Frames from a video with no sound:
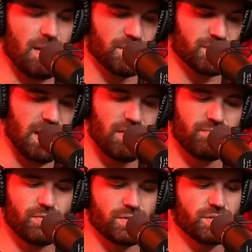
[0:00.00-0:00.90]
much
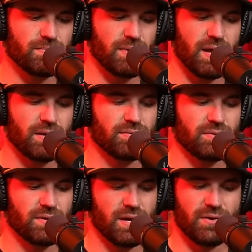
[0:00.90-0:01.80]
downforce you make
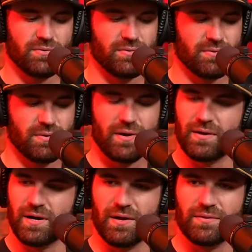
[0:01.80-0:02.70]
in
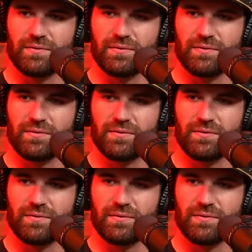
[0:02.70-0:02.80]
uh,